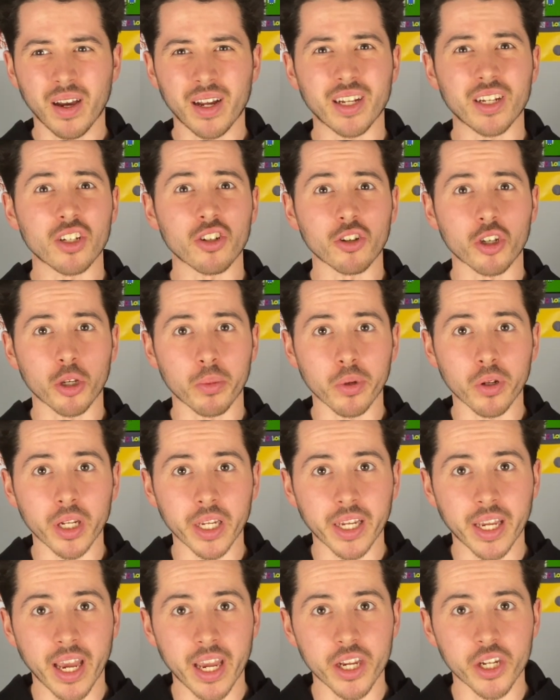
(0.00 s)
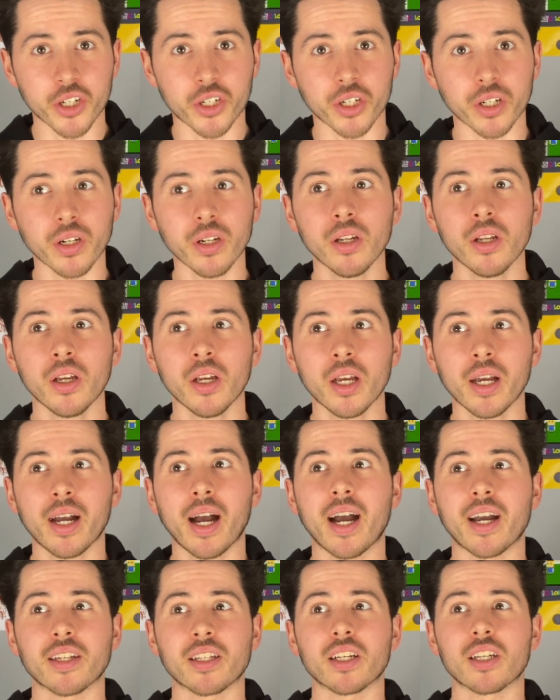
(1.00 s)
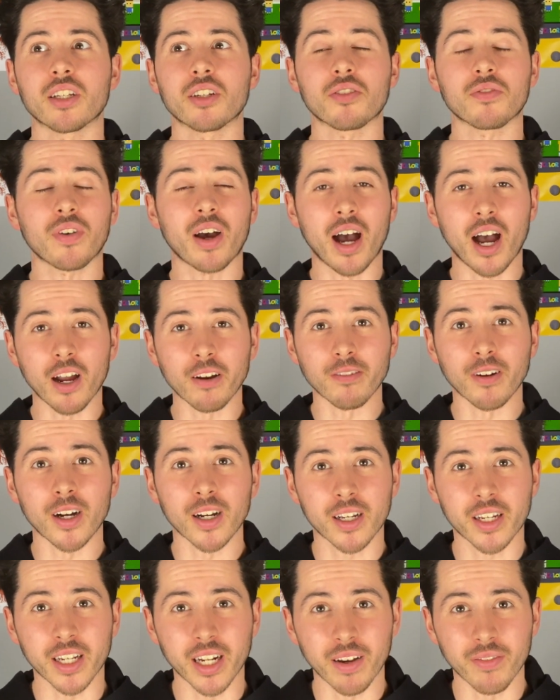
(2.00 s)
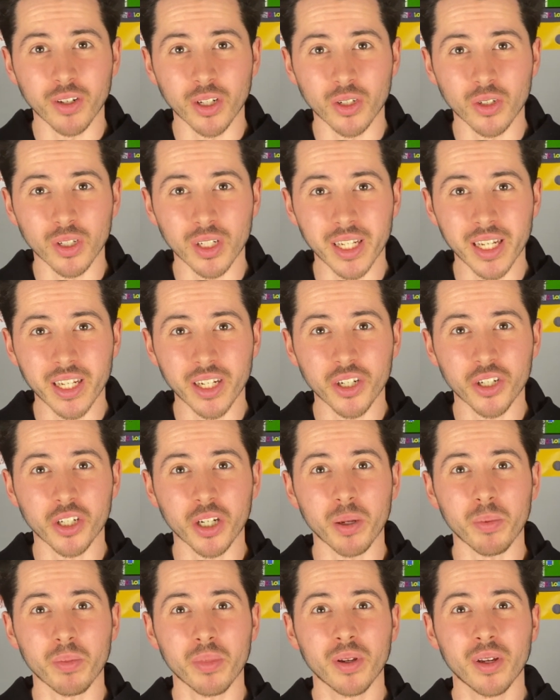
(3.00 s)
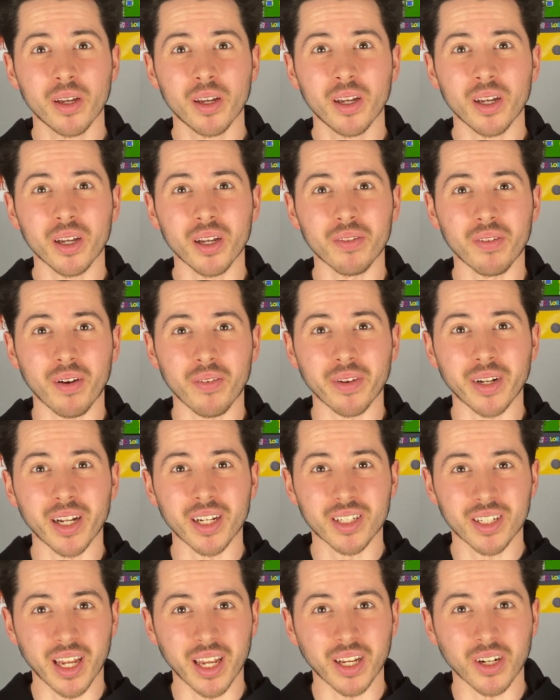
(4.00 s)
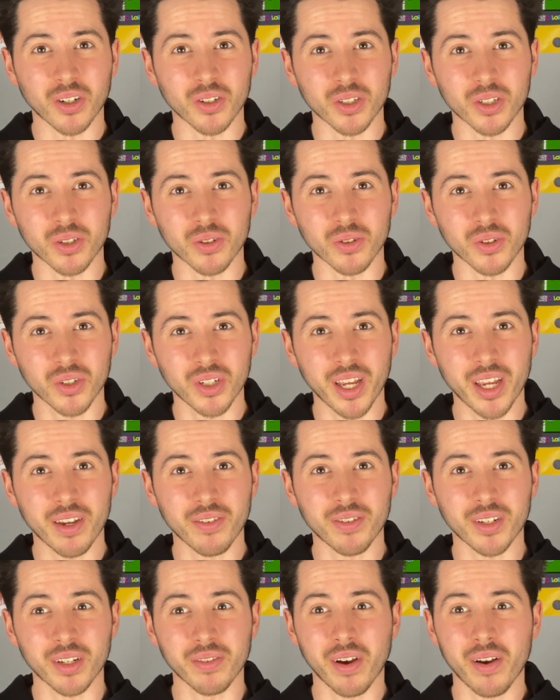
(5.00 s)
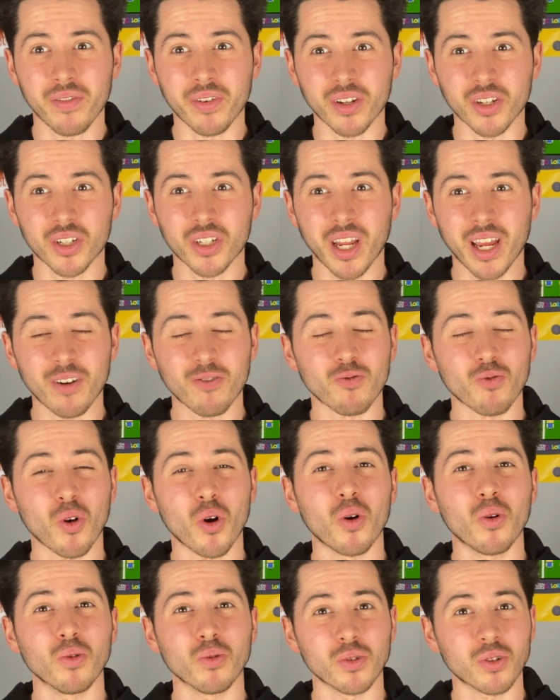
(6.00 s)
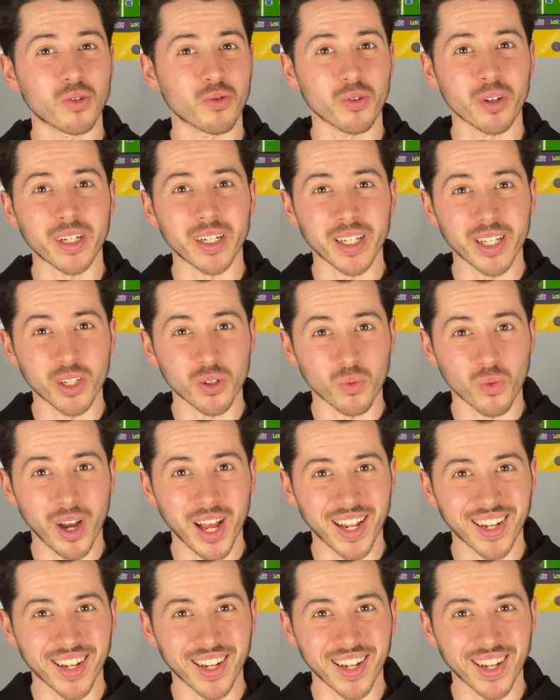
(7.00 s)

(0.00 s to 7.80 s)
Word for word: Ideas of communication, ideas of hierarchy and having good leadership, of having that psychological safety, of having set roles really as well.